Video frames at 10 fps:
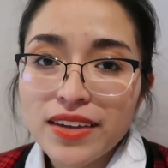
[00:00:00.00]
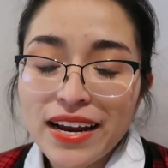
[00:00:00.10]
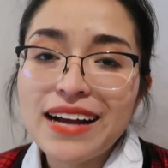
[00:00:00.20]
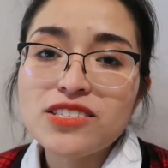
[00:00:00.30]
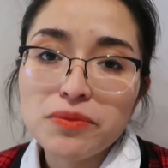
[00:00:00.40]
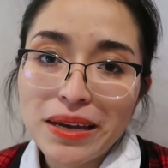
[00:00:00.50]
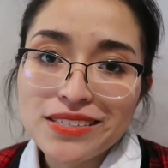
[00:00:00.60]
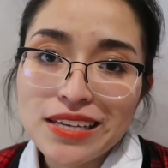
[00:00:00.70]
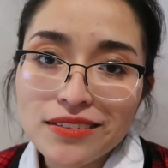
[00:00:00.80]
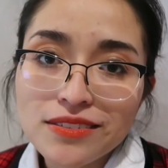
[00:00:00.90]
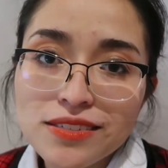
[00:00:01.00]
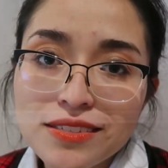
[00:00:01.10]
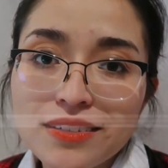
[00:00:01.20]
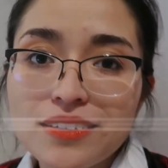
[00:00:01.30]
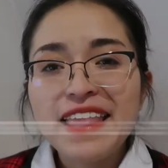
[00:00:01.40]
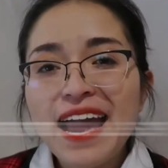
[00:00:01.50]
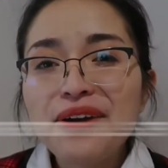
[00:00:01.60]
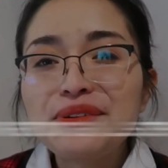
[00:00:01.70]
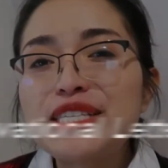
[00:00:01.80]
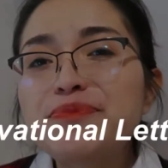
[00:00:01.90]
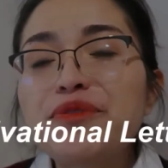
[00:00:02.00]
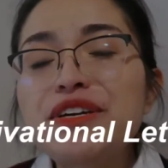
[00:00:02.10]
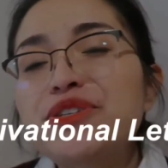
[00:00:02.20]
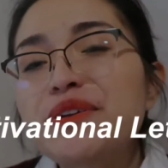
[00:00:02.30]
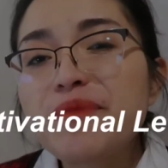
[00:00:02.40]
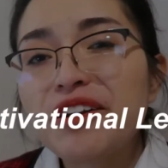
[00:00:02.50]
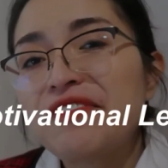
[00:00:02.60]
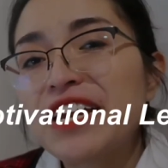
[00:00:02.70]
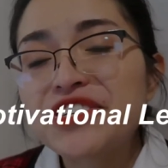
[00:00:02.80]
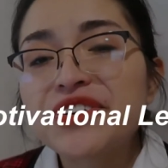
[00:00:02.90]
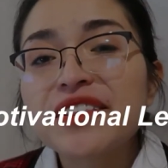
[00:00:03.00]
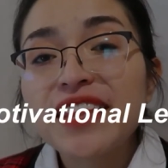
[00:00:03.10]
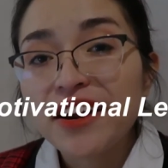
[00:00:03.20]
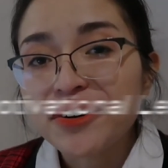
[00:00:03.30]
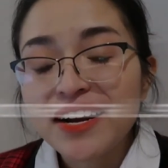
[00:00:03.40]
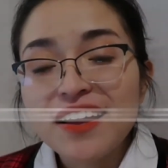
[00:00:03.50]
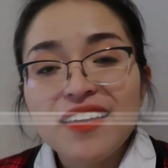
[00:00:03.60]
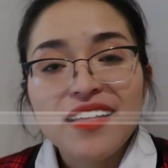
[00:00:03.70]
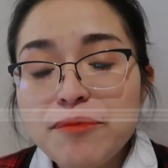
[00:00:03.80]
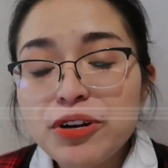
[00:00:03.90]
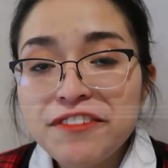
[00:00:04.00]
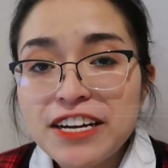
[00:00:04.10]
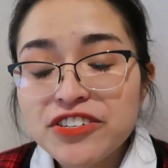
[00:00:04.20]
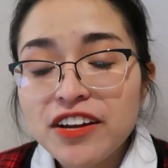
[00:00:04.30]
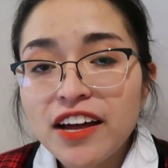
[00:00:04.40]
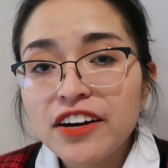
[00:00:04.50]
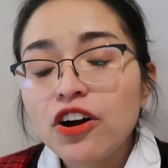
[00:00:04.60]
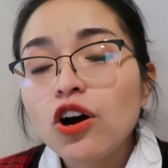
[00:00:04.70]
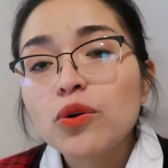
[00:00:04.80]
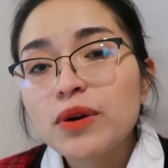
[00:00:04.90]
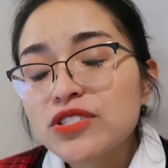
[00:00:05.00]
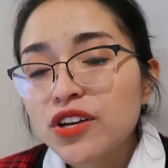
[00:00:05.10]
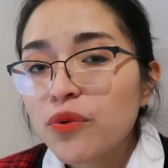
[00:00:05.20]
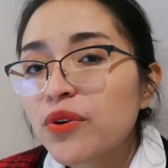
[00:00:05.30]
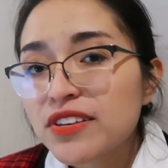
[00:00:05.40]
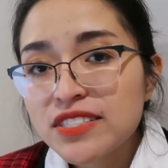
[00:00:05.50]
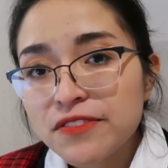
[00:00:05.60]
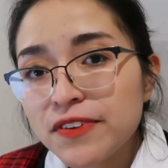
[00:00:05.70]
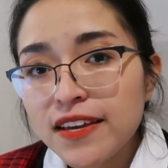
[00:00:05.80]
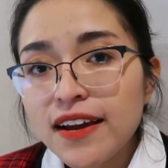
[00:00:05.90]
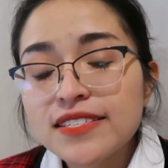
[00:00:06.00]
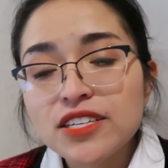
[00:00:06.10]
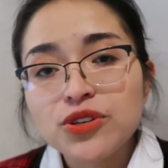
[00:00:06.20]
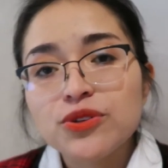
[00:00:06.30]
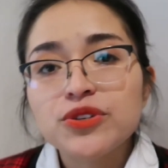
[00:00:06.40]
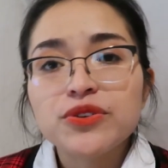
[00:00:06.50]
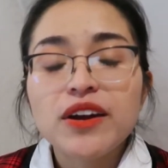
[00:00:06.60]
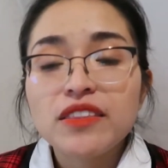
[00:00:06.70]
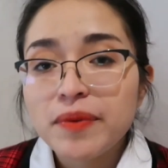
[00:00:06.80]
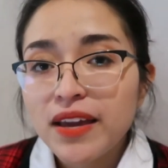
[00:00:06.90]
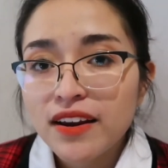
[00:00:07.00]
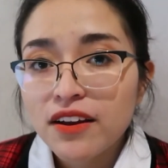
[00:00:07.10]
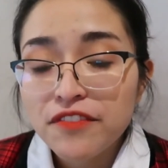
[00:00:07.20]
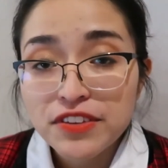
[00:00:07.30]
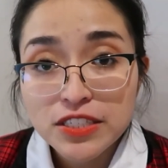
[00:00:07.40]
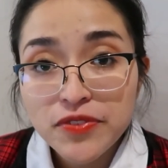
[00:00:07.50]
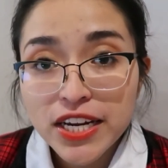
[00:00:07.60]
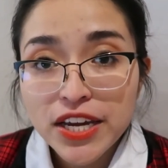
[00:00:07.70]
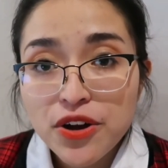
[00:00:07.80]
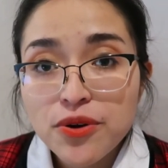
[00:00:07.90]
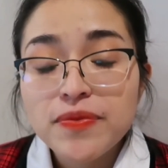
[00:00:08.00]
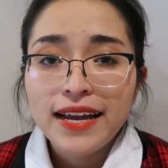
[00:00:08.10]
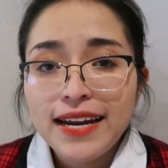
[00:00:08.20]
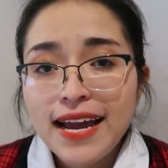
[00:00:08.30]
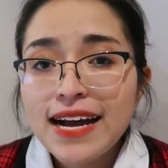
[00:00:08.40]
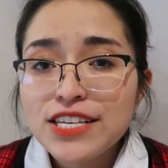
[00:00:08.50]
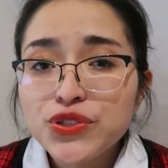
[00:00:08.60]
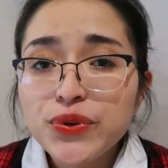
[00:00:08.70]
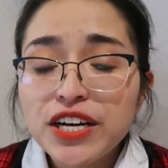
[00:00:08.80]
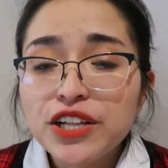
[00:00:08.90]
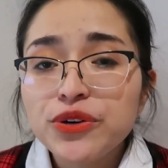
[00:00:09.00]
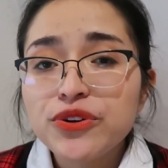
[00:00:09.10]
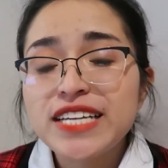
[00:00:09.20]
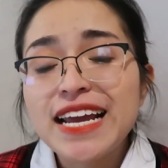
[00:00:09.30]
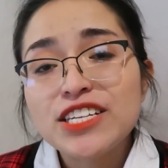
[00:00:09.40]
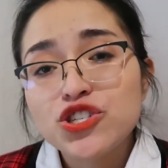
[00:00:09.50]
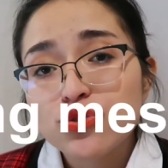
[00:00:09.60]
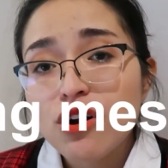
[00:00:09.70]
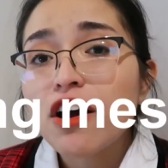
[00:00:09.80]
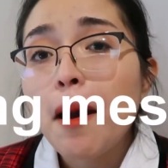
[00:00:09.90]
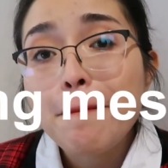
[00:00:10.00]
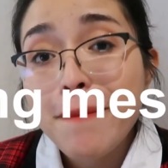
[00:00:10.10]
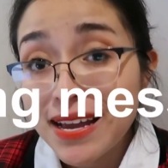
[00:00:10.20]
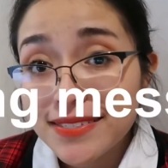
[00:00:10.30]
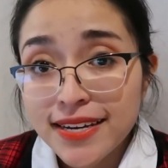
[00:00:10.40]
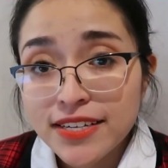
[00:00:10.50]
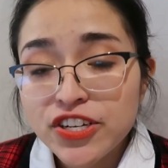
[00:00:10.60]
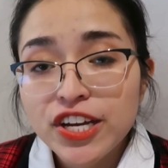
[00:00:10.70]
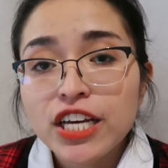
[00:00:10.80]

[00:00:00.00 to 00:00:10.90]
It has to make sense. Now let's move into the motivational letter. A motivational letter always go with a CV, as I told you in the beginning of this video. It has to include a strong message.